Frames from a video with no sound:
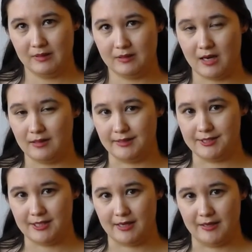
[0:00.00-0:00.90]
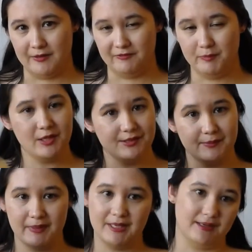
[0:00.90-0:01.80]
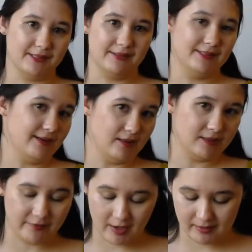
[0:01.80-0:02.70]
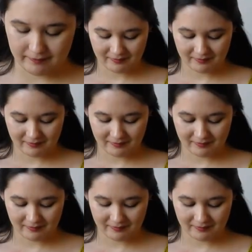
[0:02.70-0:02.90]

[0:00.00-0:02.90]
knowledge of books, but also his knowledge of art.